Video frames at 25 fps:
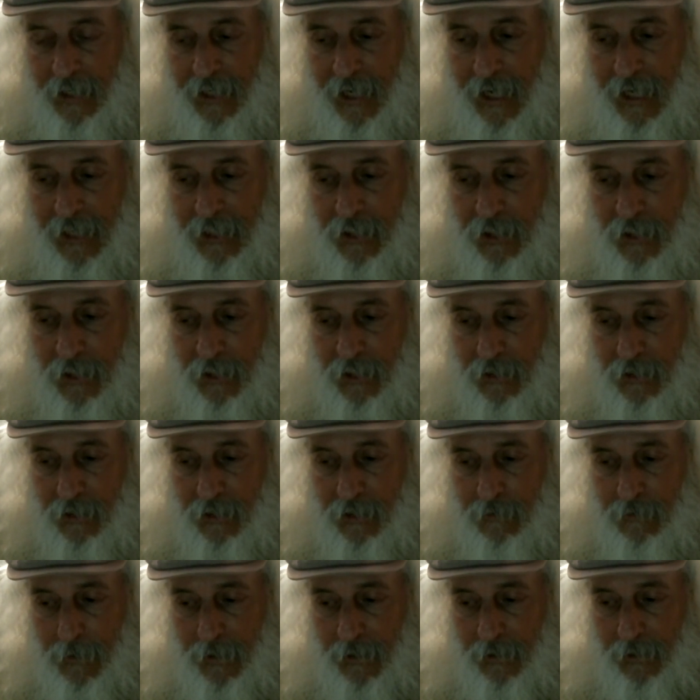guess,
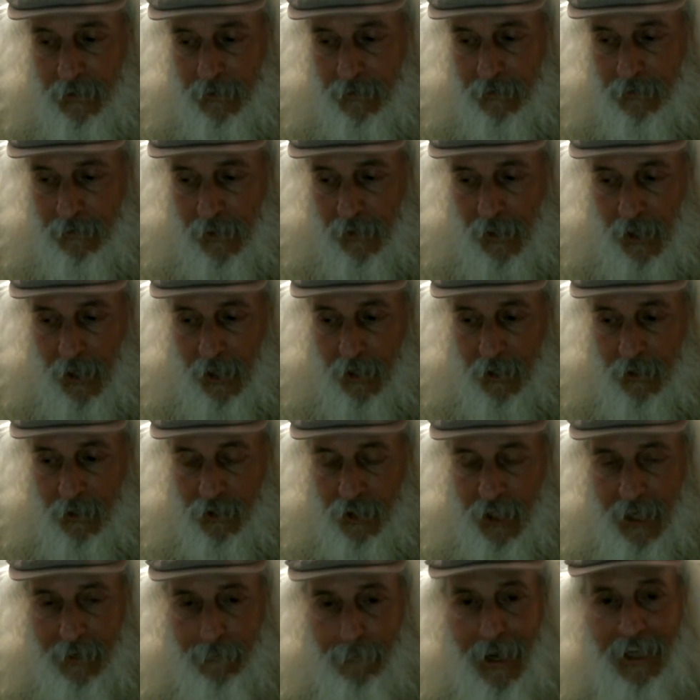but she had
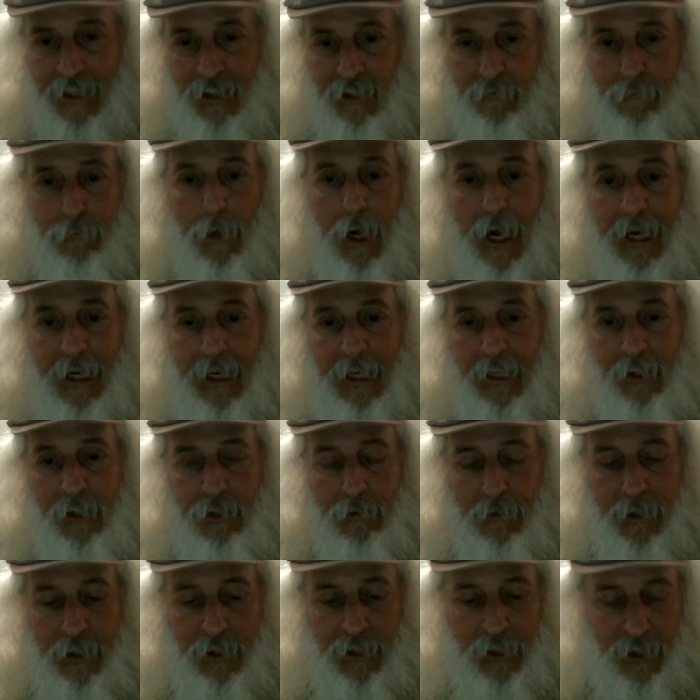massive brain
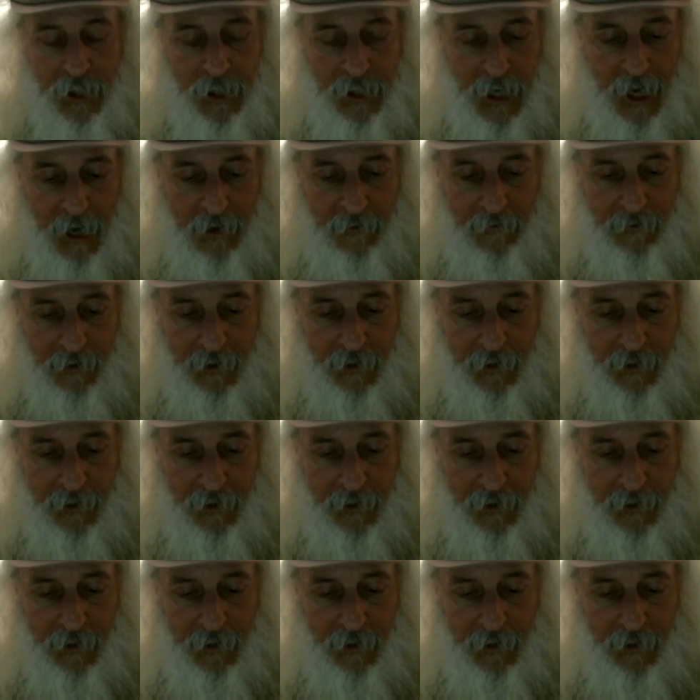injuries and stuff.